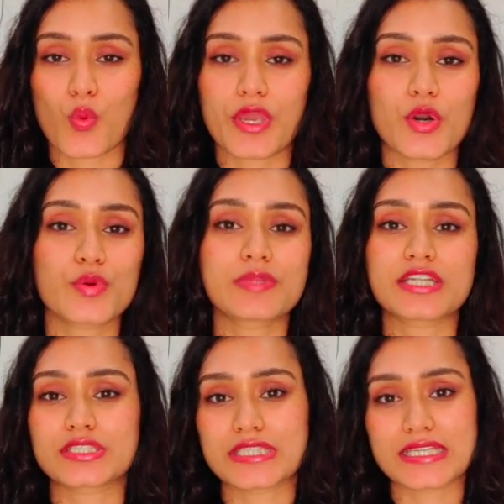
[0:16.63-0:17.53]
We hope
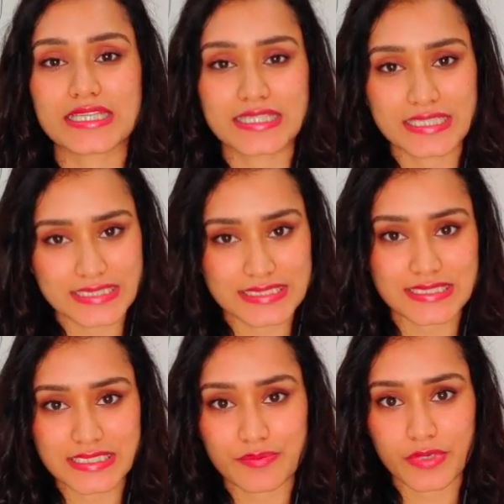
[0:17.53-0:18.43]
that you're taking the
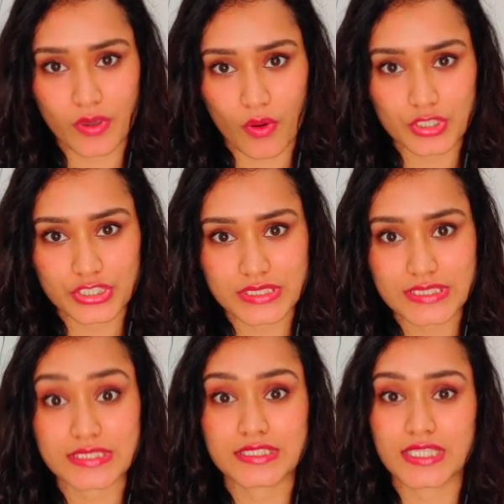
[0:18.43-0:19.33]
necessary
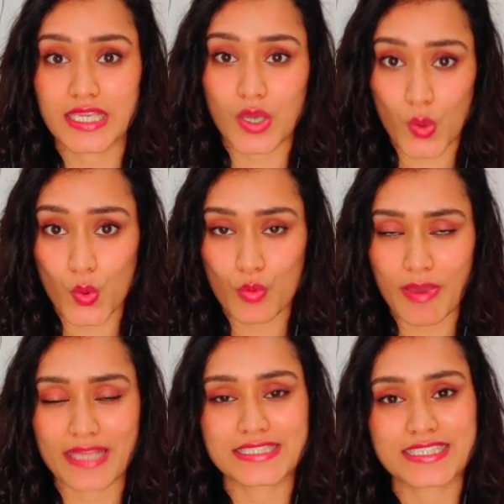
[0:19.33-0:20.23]
precautions, staying
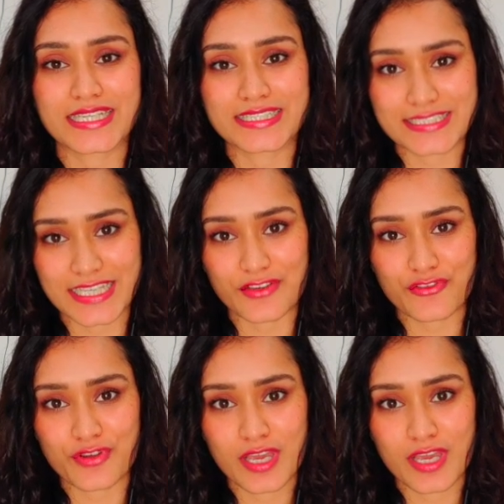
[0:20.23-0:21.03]
home and staying safe.